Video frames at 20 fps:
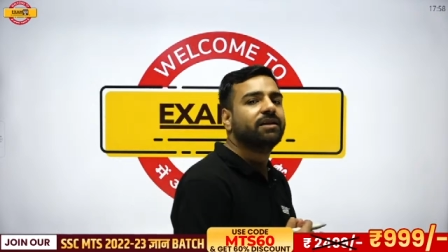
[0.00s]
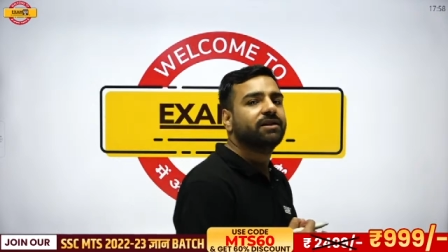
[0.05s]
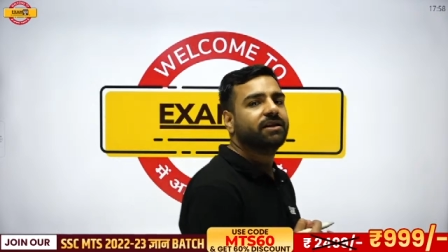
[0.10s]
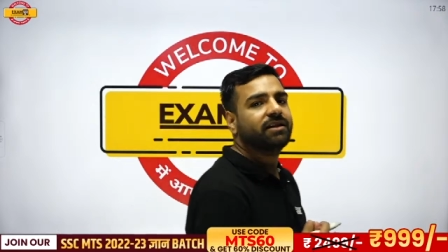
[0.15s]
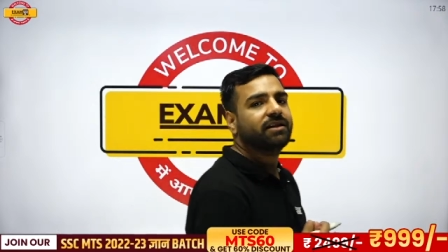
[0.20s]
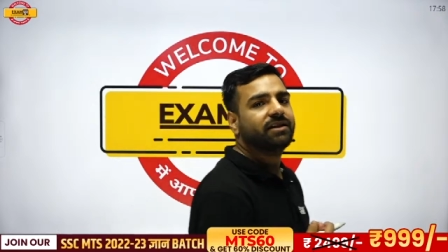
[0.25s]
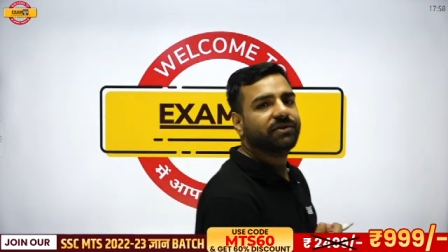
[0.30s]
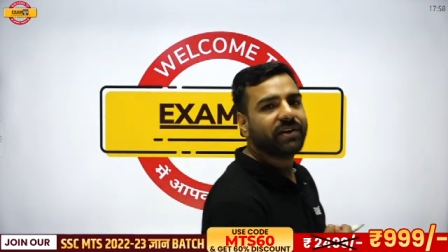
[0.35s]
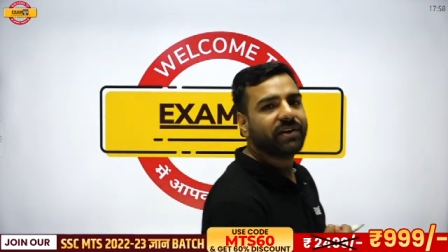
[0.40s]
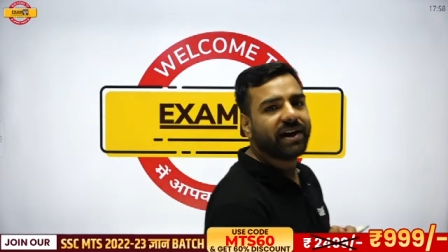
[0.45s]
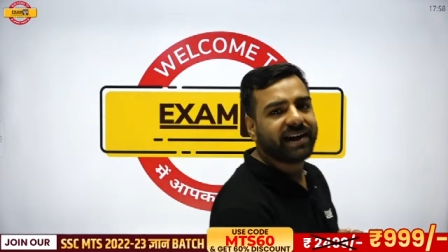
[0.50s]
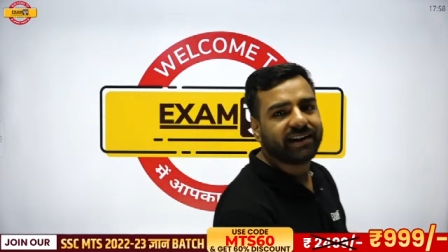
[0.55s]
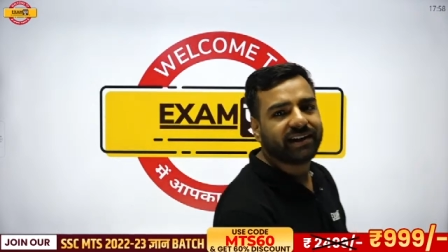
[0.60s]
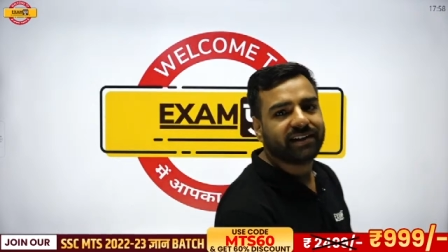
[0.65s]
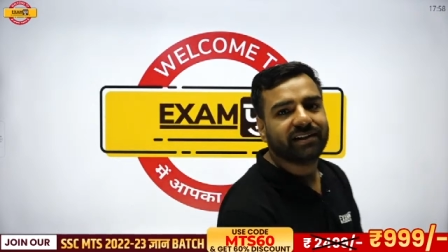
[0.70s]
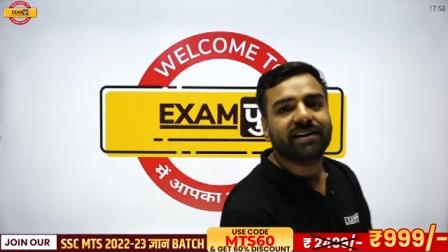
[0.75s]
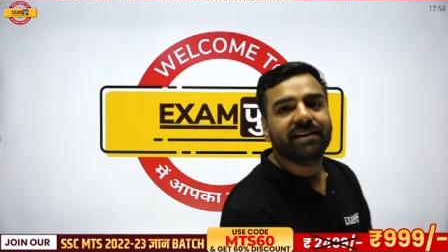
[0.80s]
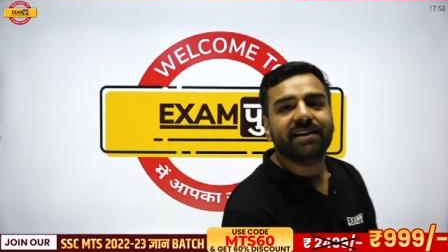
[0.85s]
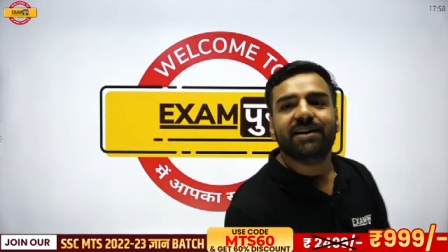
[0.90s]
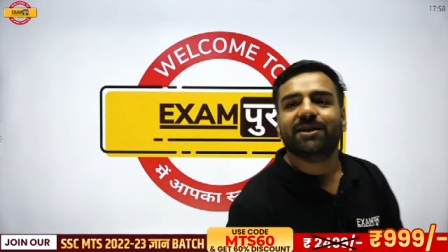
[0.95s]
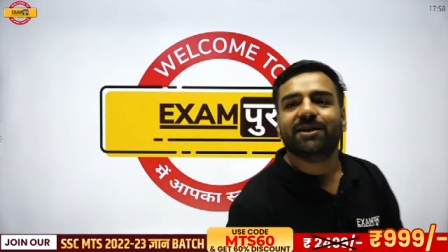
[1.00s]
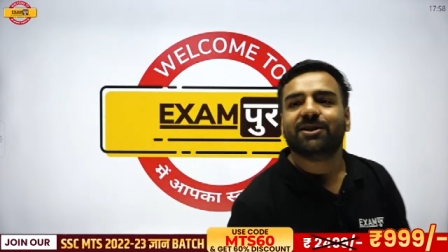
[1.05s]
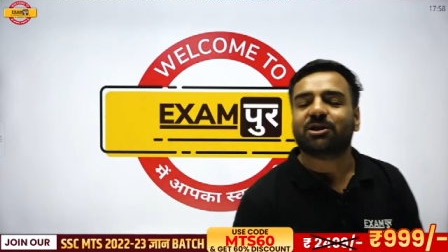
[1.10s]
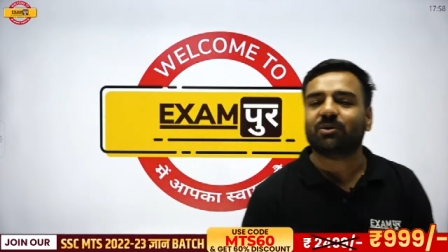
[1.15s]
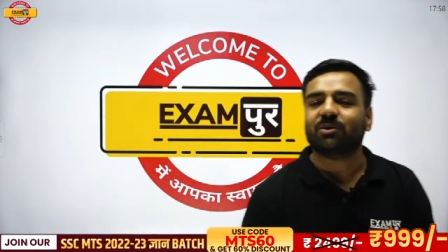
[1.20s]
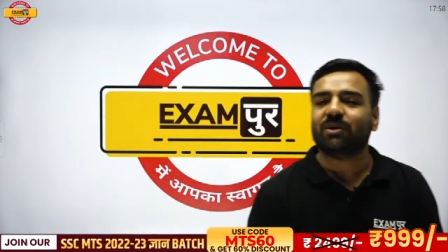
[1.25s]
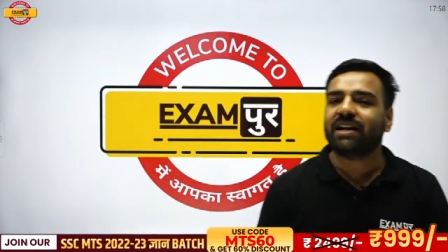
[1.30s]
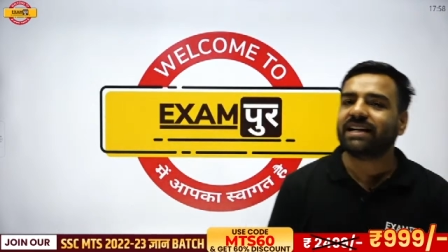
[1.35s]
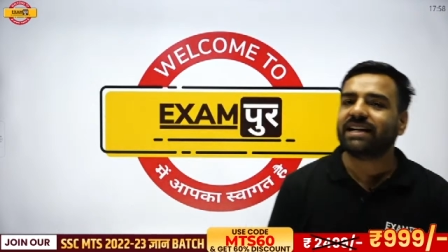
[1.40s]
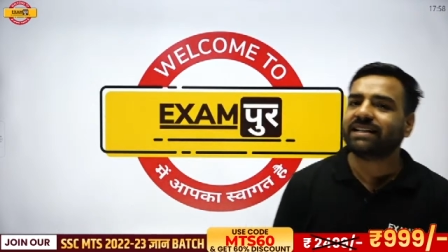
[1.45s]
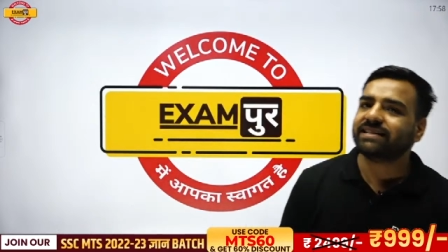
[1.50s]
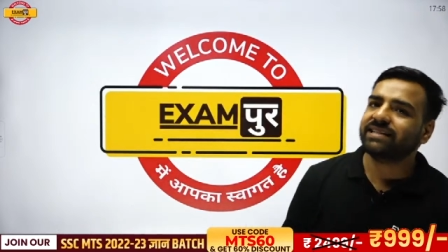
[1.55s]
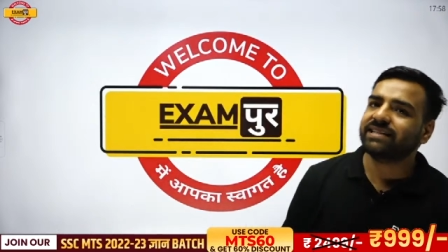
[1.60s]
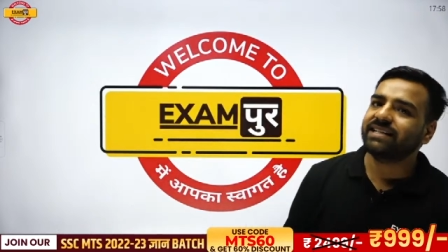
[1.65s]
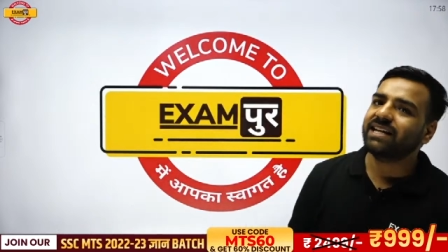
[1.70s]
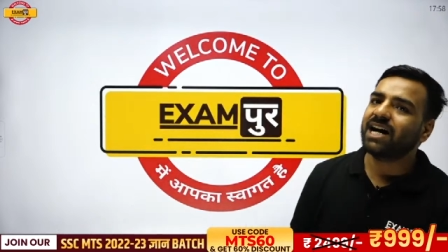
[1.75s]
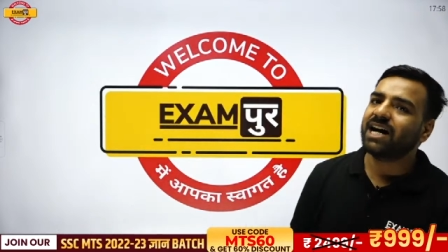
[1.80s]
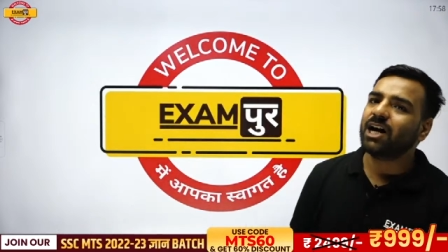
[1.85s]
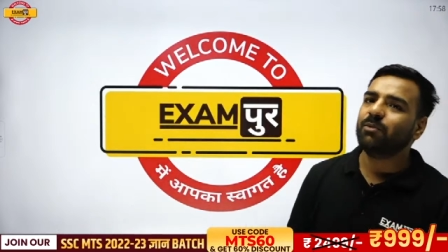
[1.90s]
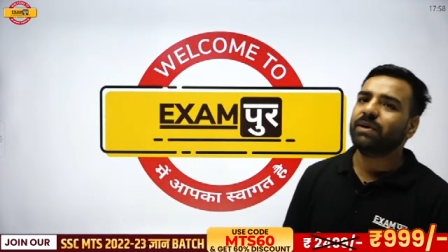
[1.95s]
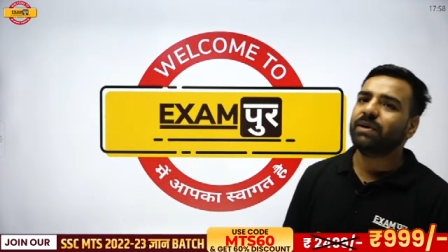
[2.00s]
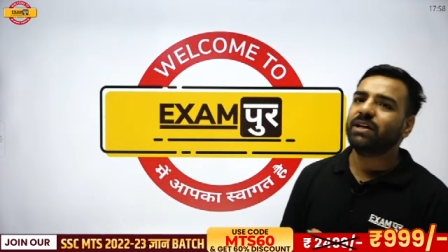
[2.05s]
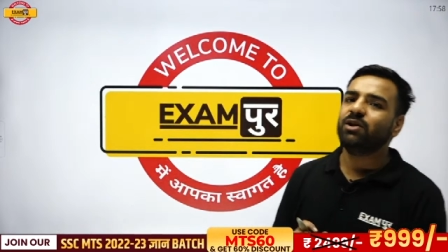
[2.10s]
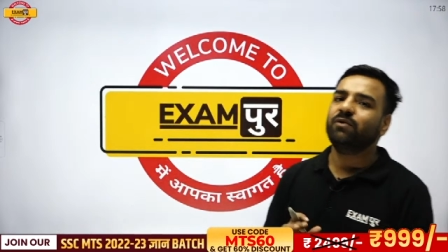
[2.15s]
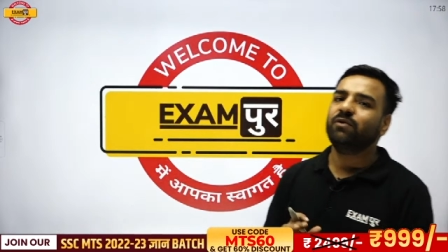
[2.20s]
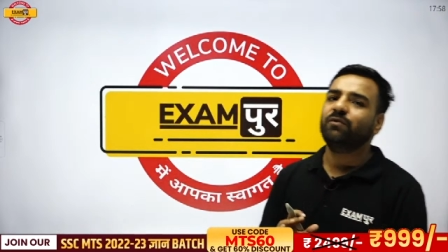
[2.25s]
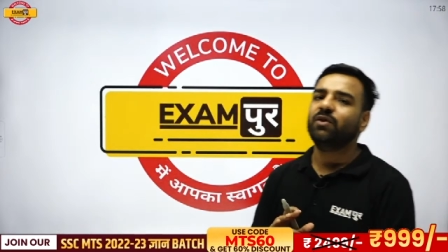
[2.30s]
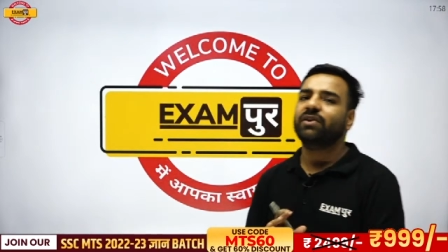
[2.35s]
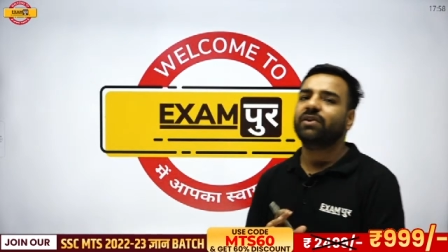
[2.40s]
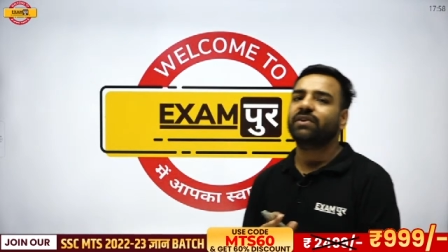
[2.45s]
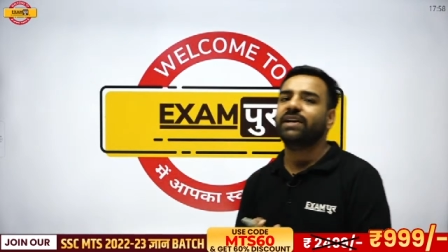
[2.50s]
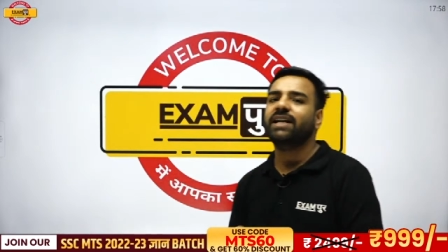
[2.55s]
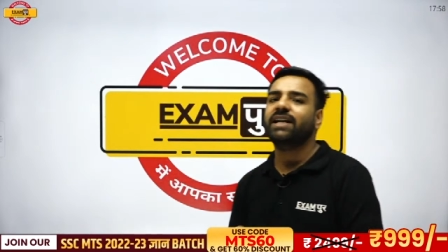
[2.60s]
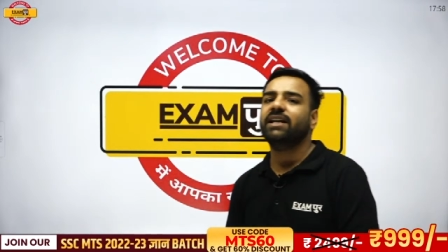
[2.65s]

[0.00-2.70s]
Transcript: about metallurgy, right? So let's see how